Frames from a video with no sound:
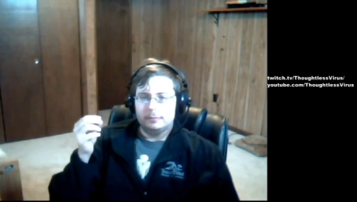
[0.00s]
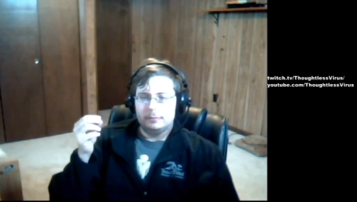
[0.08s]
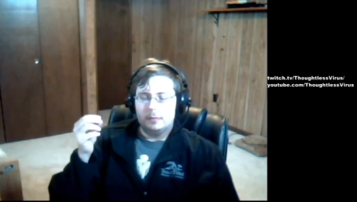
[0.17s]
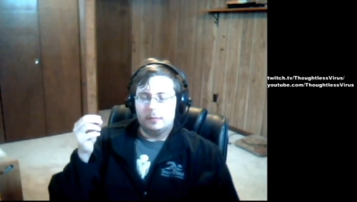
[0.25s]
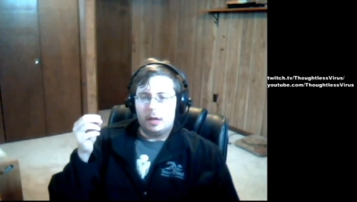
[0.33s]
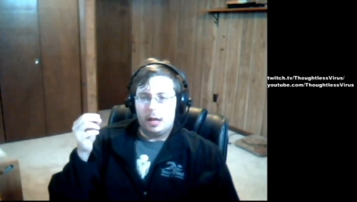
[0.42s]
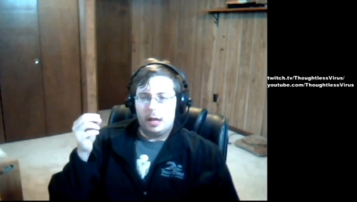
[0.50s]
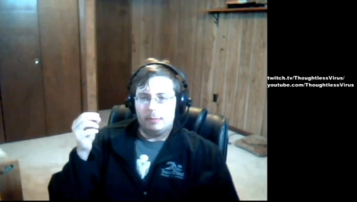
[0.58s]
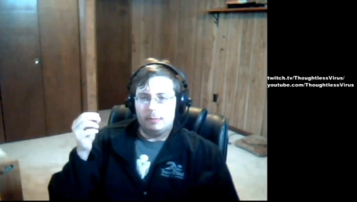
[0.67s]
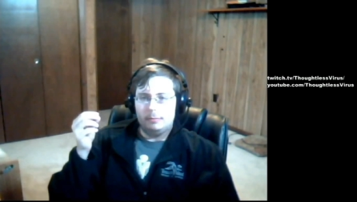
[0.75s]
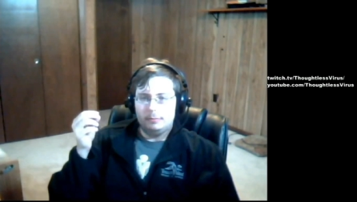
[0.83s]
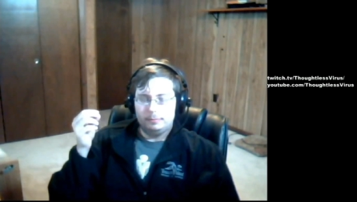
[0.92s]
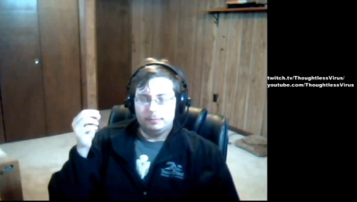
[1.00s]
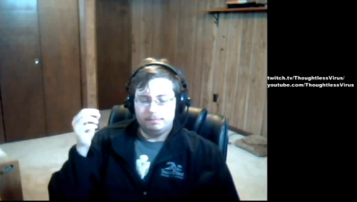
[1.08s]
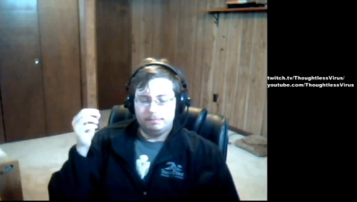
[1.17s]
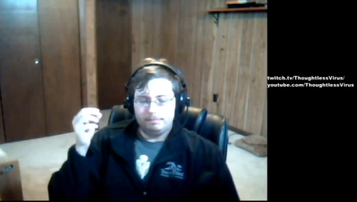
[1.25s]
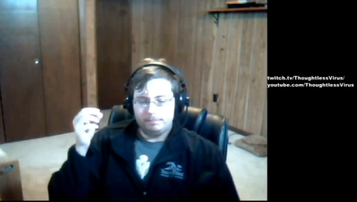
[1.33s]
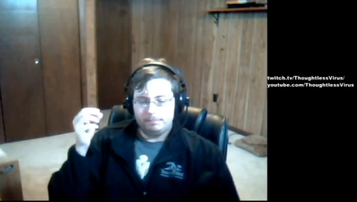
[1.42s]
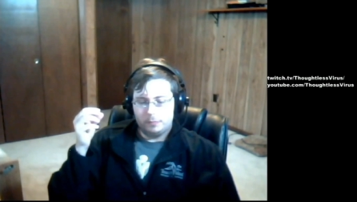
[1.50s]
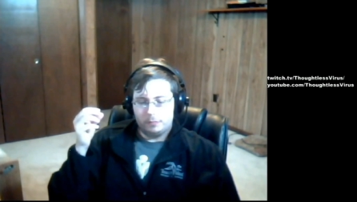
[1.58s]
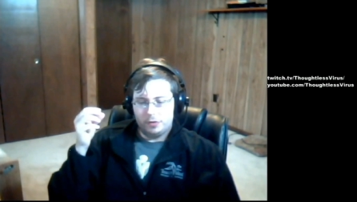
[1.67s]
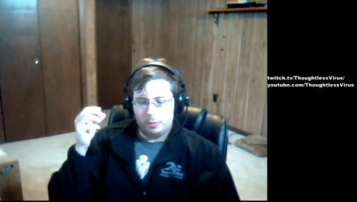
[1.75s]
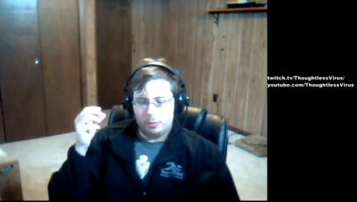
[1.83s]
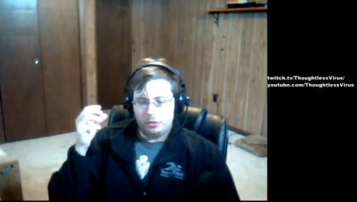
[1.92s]

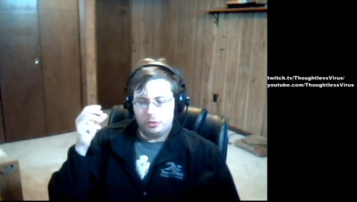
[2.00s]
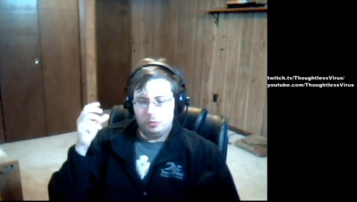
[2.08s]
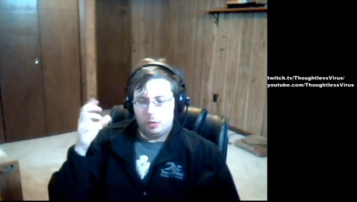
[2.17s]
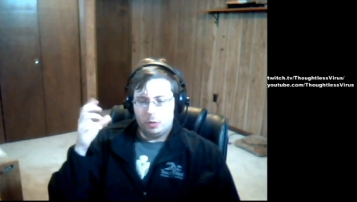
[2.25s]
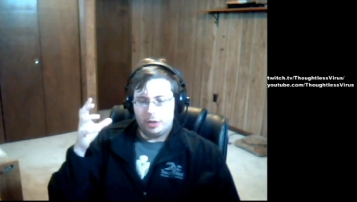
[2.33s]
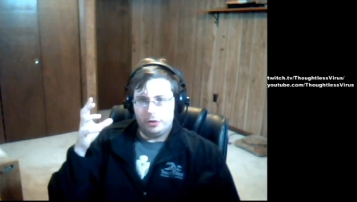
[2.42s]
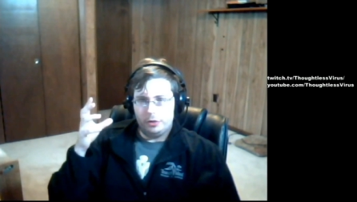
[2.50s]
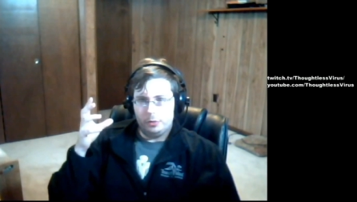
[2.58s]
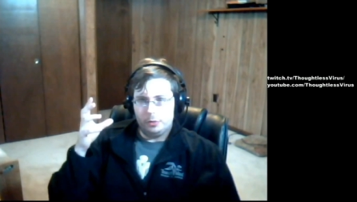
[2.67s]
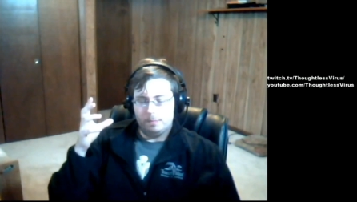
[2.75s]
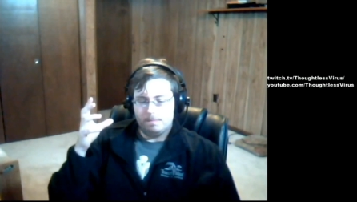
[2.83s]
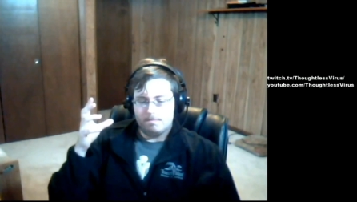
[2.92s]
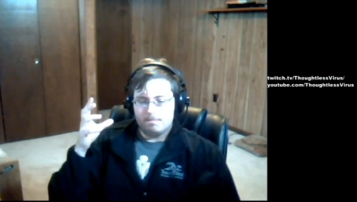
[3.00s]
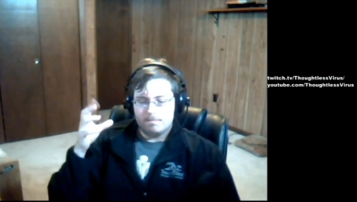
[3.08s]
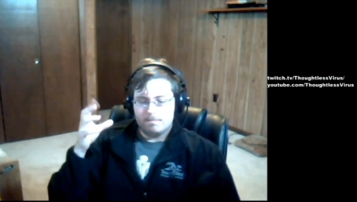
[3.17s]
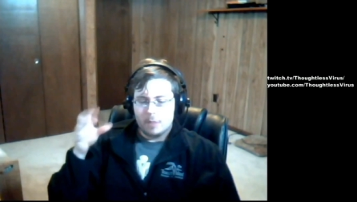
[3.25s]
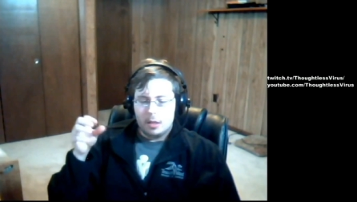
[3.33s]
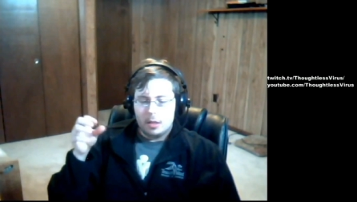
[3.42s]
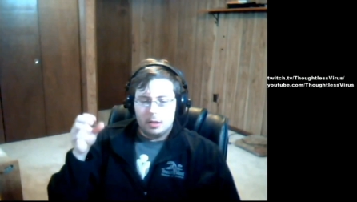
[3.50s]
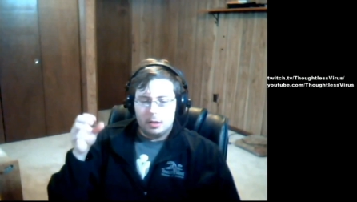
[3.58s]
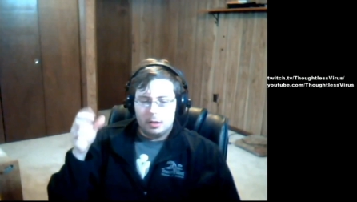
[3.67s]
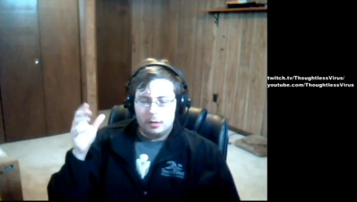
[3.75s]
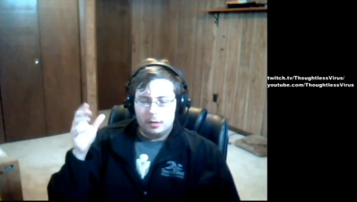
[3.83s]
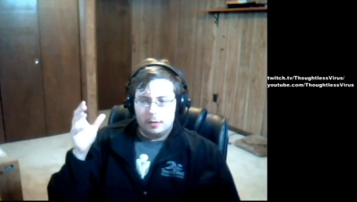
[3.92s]
So what you want to do,
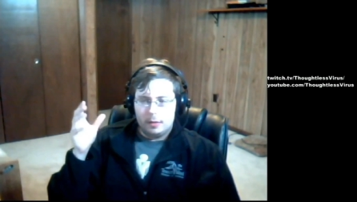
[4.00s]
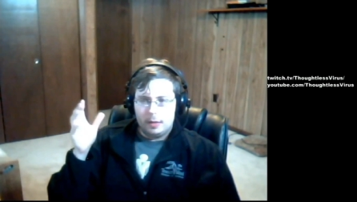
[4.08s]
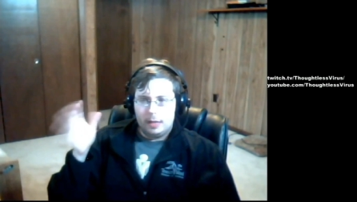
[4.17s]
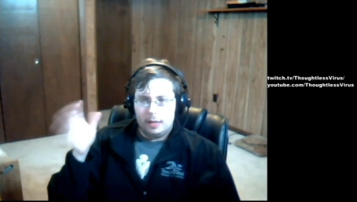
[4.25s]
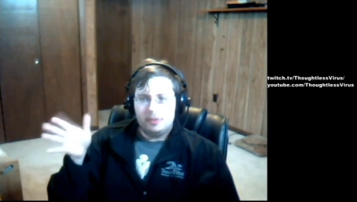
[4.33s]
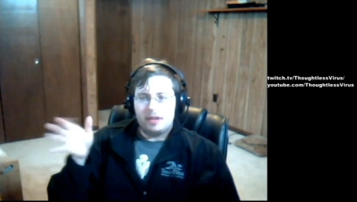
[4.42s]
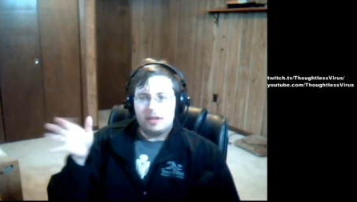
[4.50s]
in this kind of a